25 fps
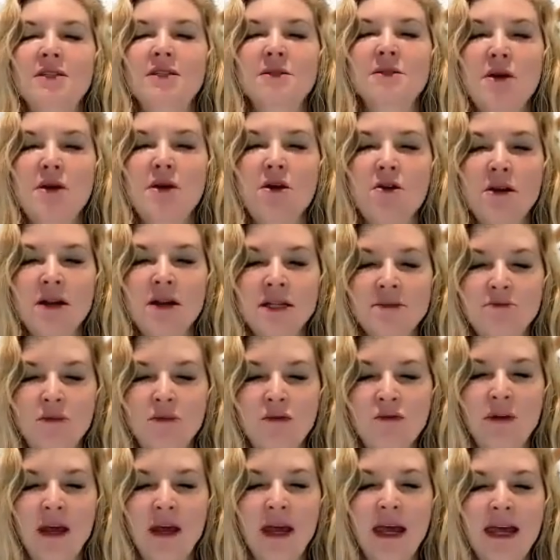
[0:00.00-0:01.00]
Spirit is
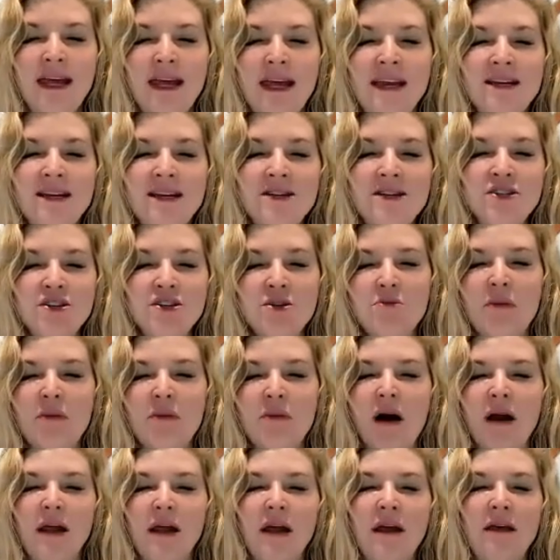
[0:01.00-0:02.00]
moving into your
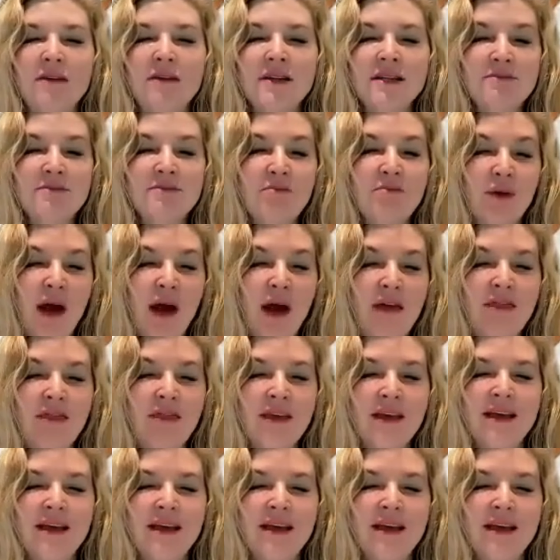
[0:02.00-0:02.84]
body. This breath